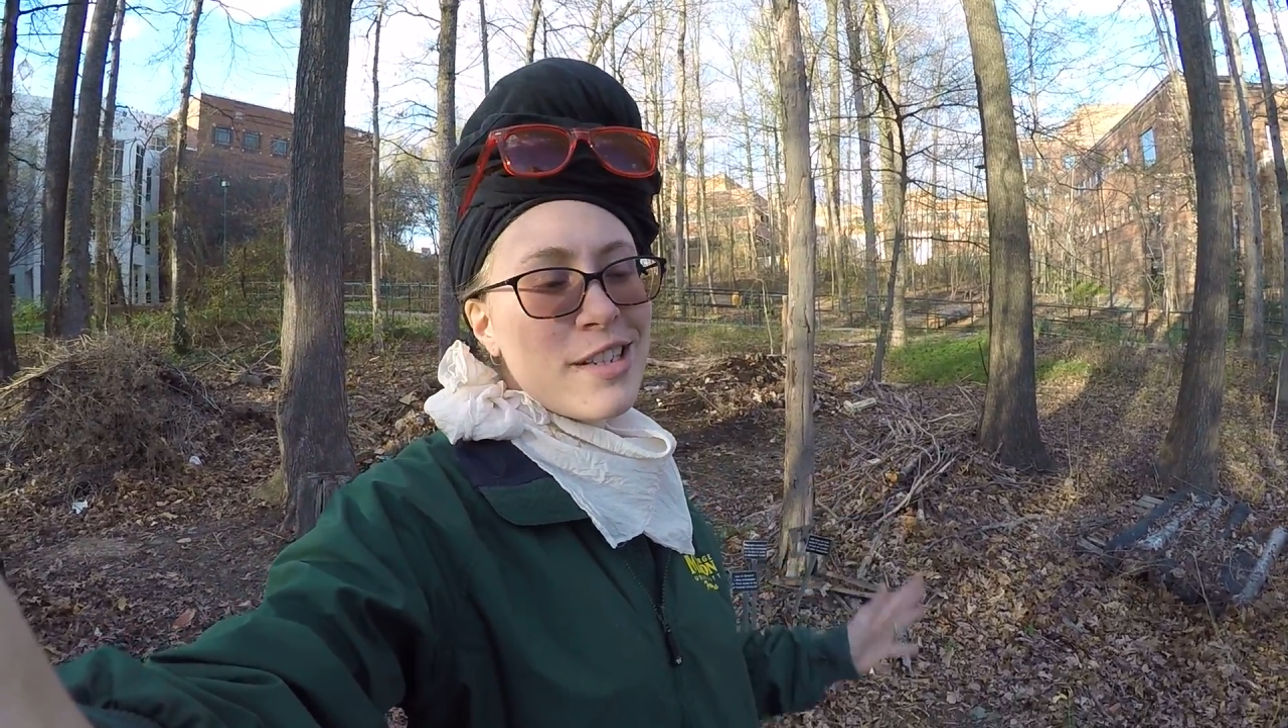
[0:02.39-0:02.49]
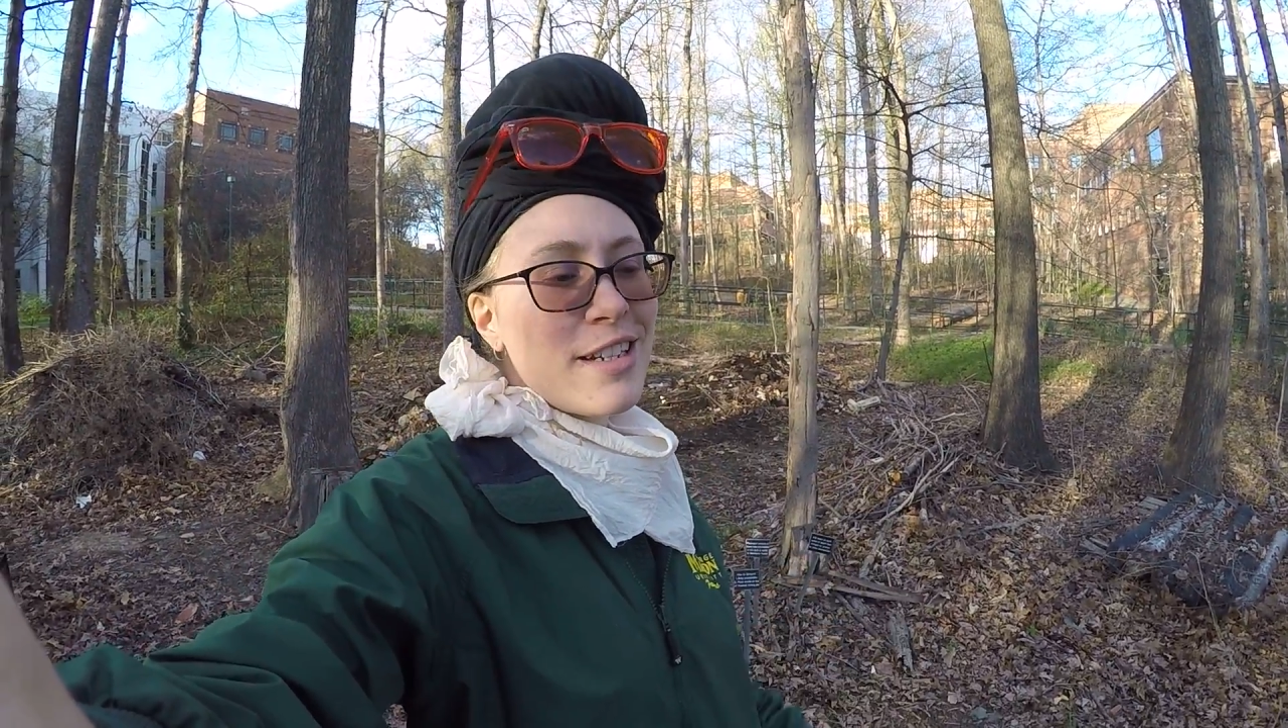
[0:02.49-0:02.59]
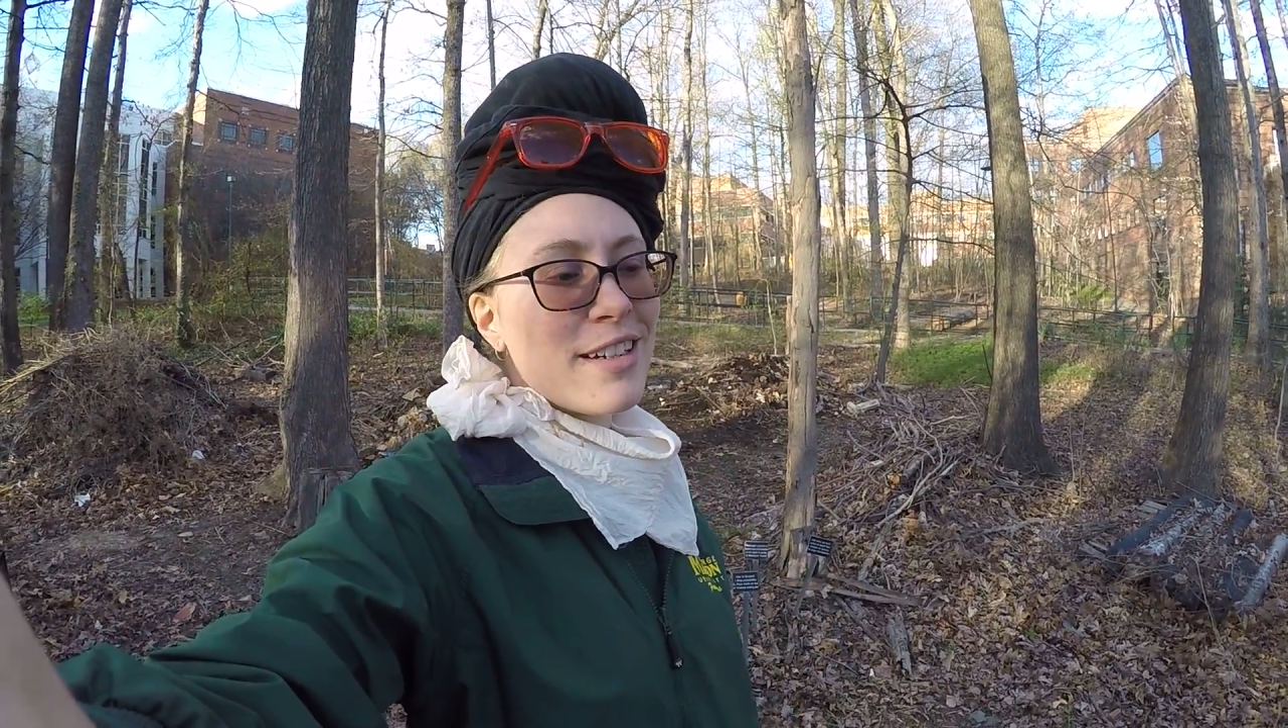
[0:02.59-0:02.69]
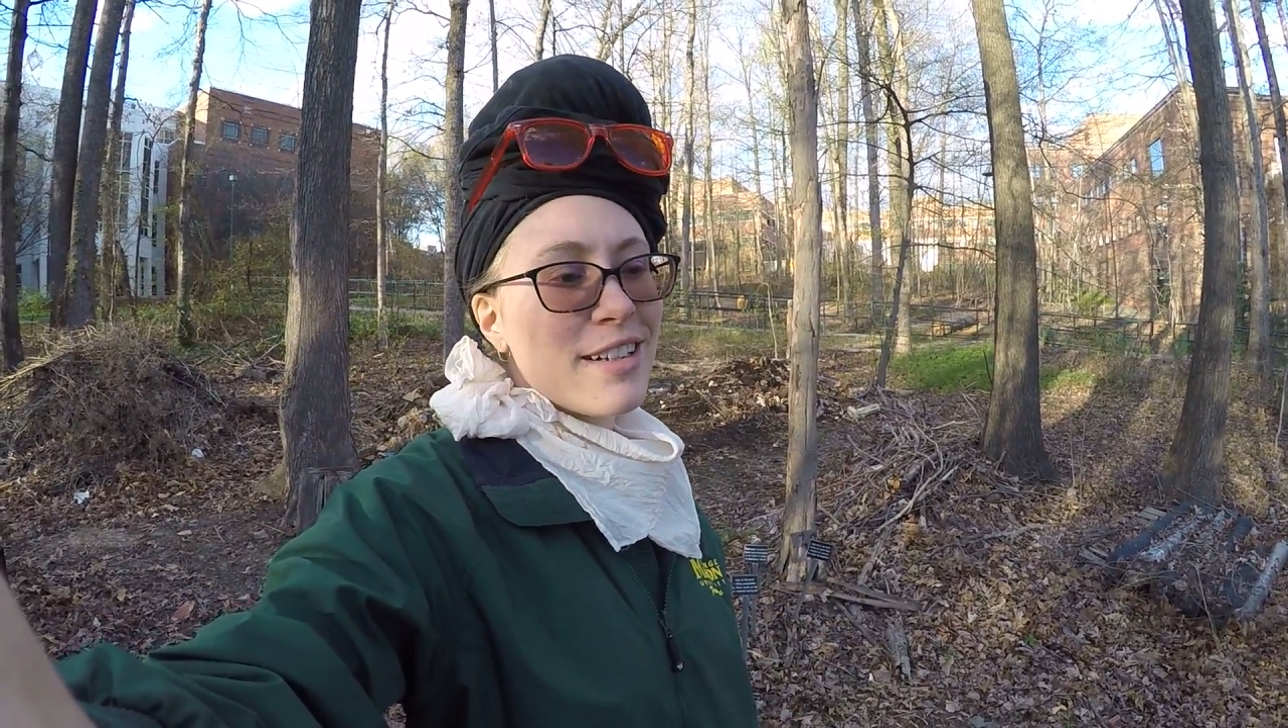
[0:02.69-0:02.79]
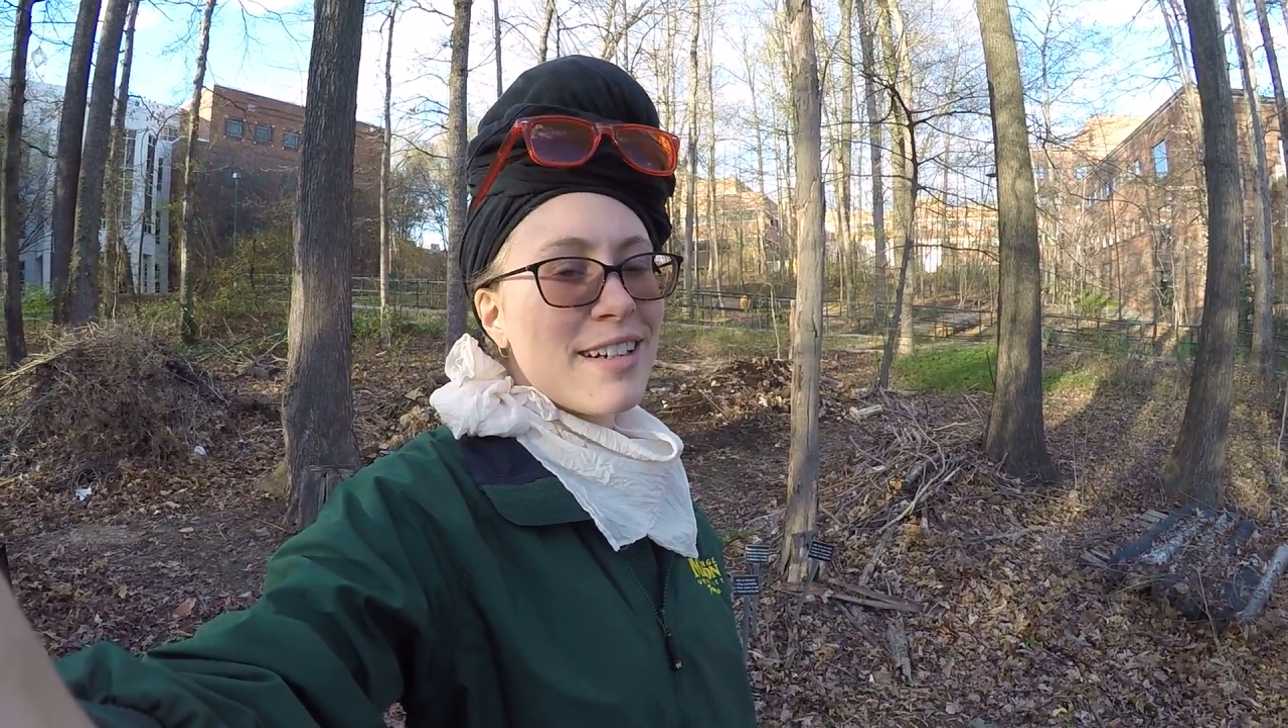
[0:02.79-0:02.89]

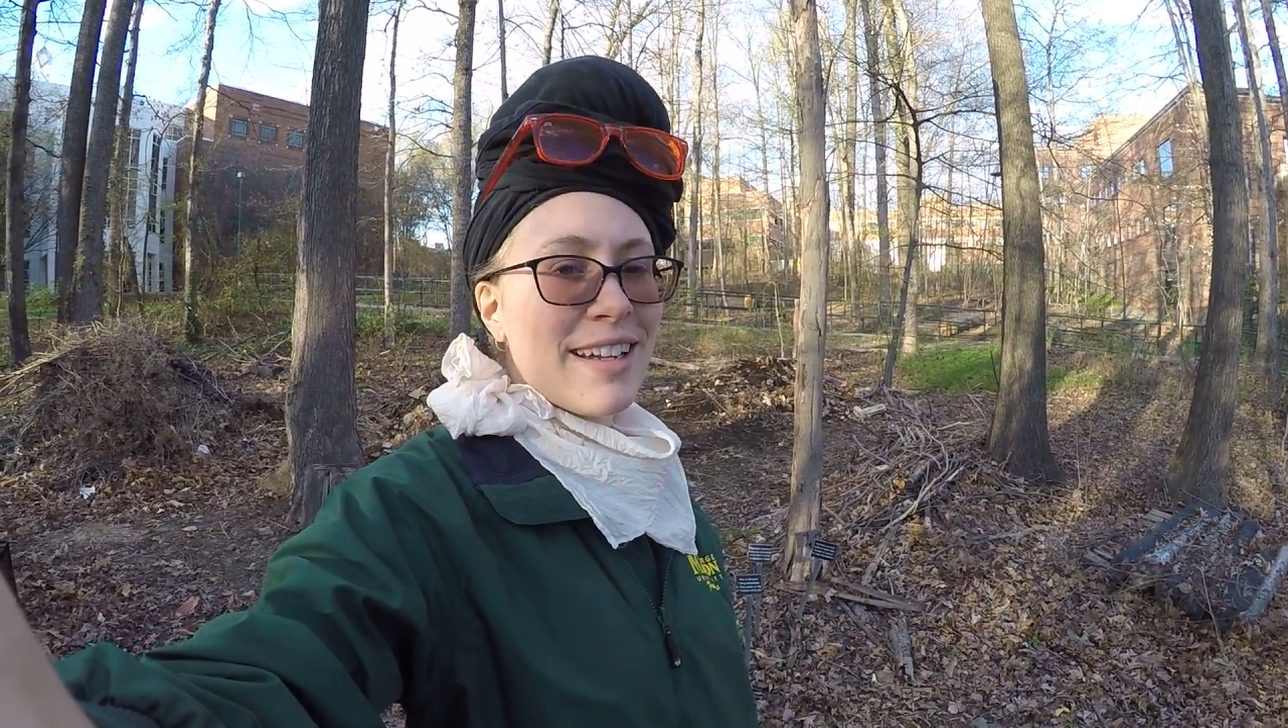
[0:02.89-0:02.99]
here